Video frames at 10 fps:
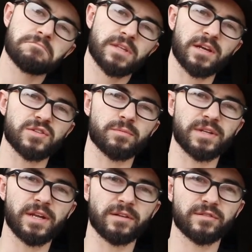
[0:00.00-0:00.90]
get
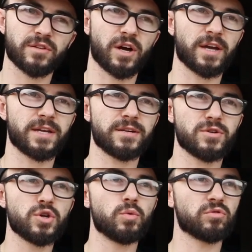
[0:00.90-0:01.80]
something else that I
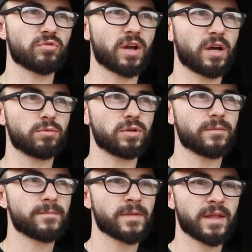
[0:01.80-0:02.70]
knew was reliable
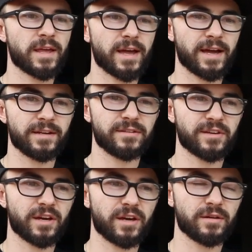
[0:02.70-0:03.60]
and
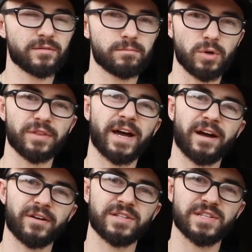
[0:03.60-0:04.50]
mod that
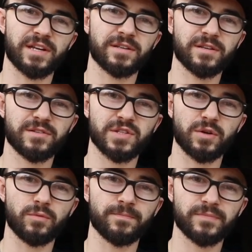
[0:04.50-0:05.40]
out instead.
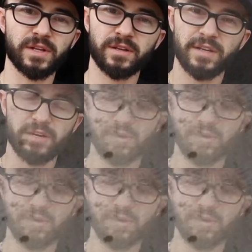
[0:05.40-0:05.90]
So here